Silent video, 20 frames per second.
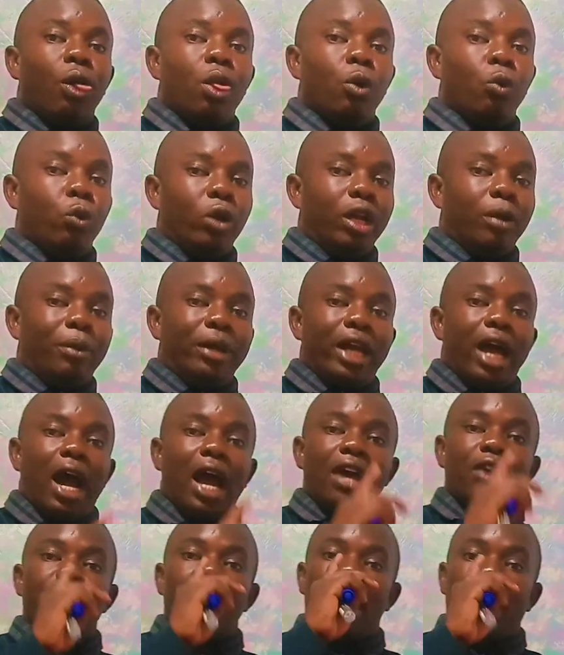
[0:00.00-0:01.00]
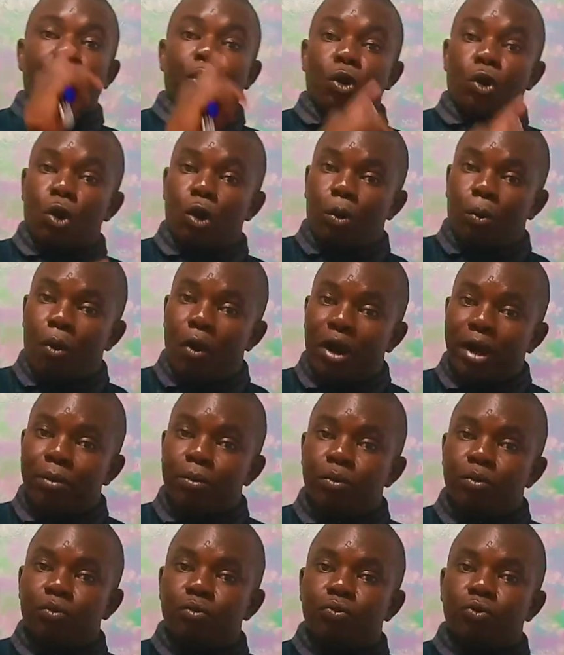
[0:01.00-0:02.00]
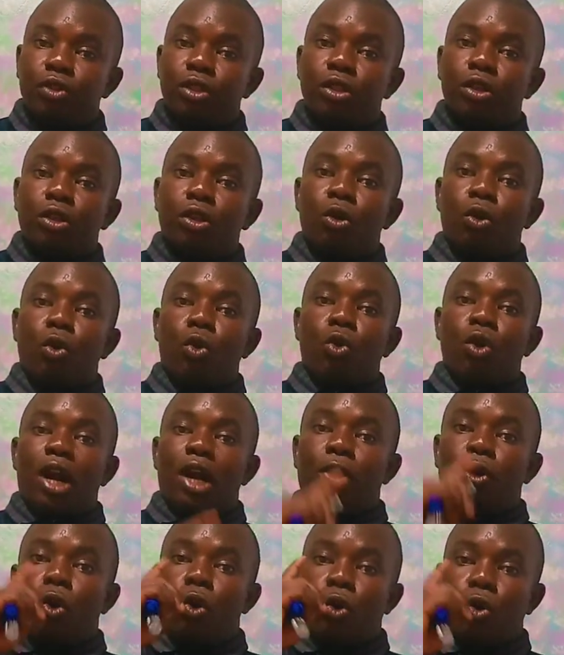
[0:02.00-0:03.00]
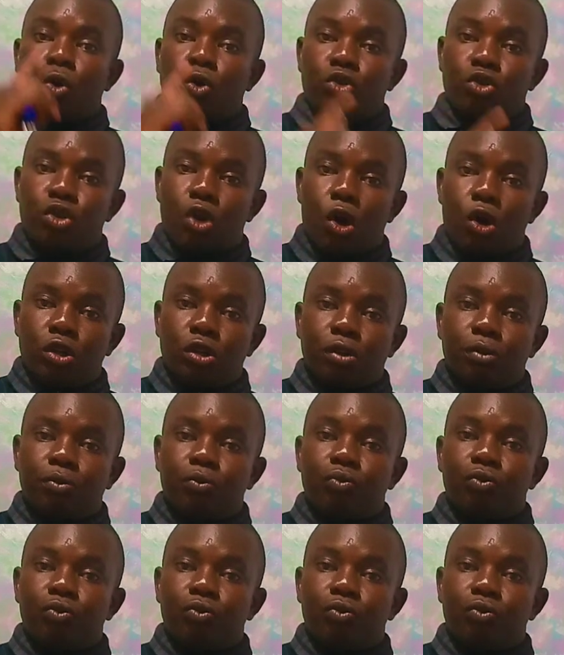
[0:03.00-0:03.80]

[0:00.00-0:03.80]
will be either an oral poem or an oral song,